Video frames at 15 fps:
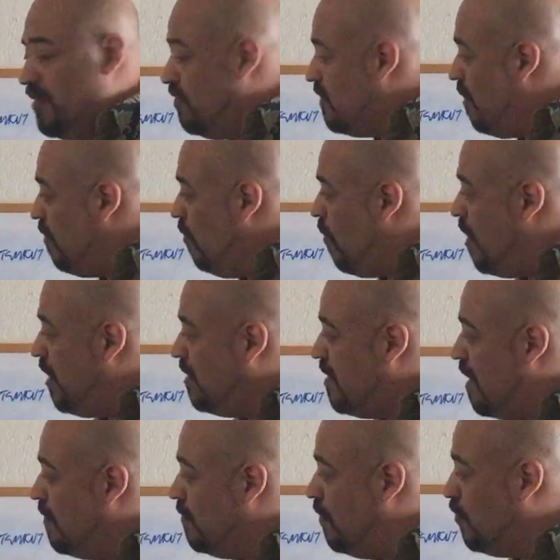is that we want to
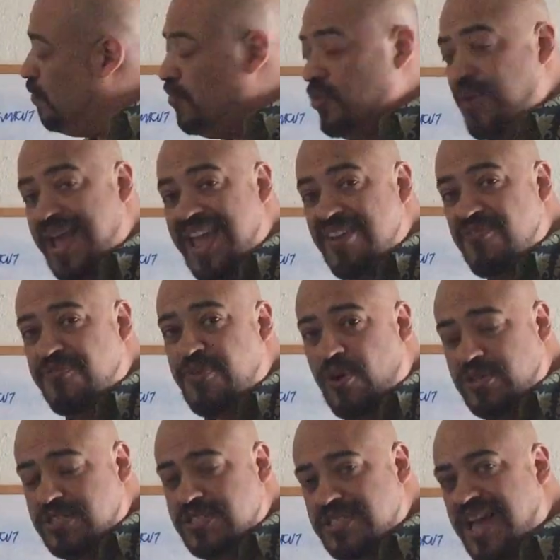test the true and
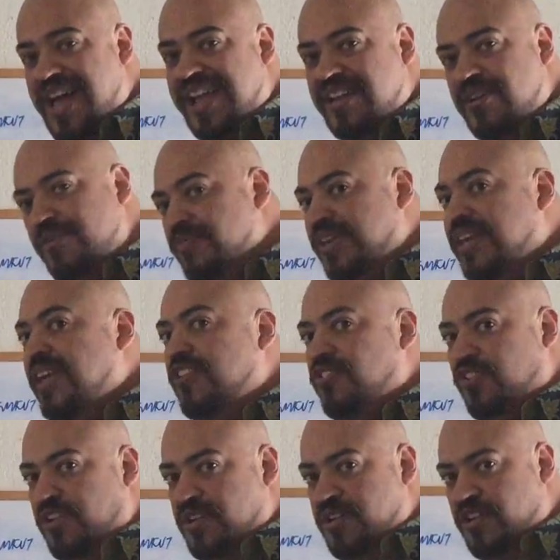false side of
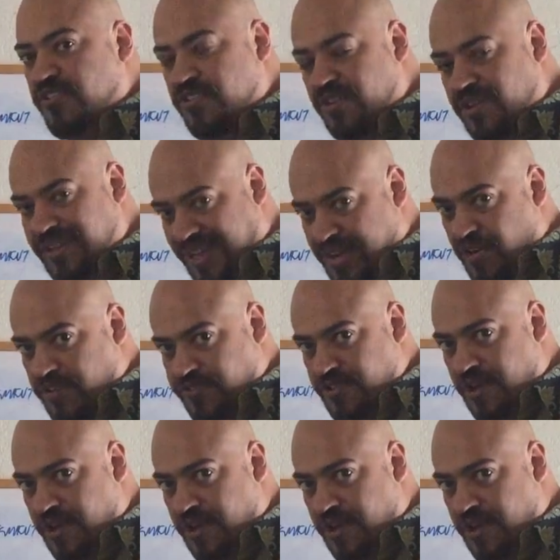each conditional in our